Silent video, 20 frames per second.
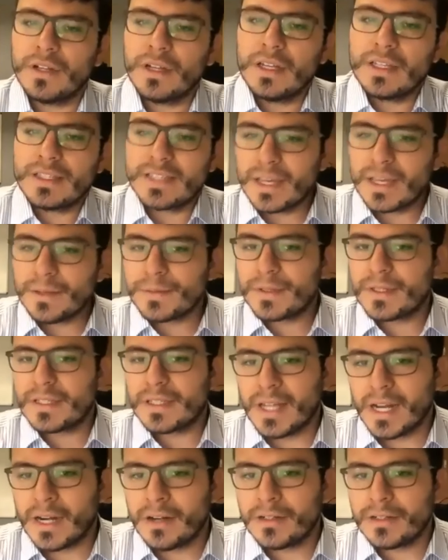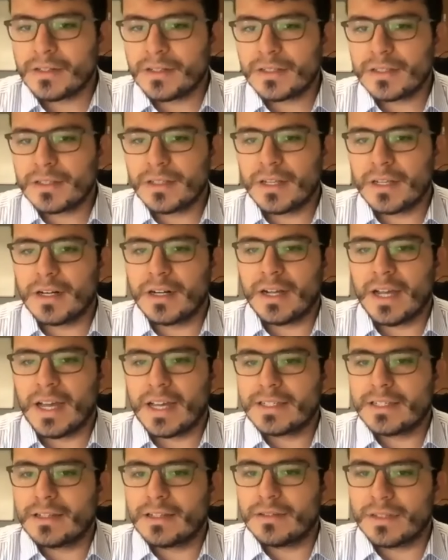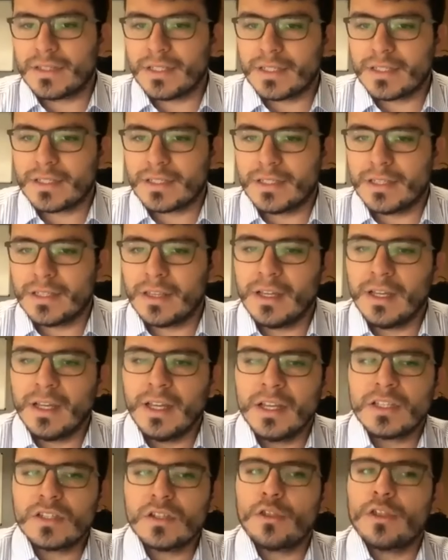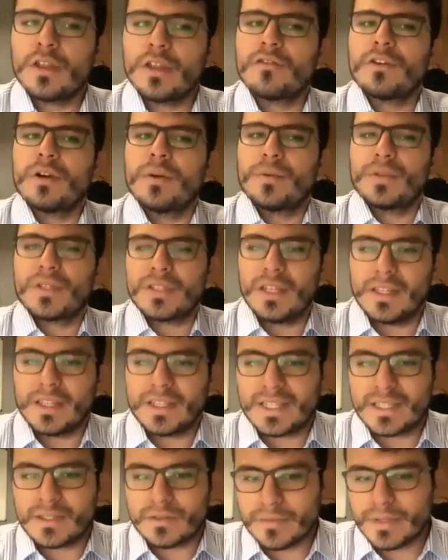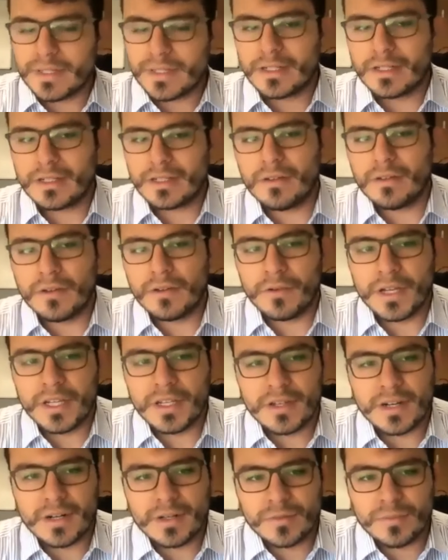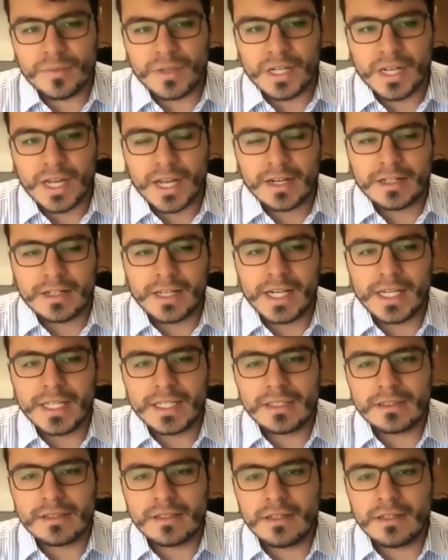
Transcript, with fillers: seismic scenarios that are hazard consistent so that represent the seismicity of the range that has been analyzed.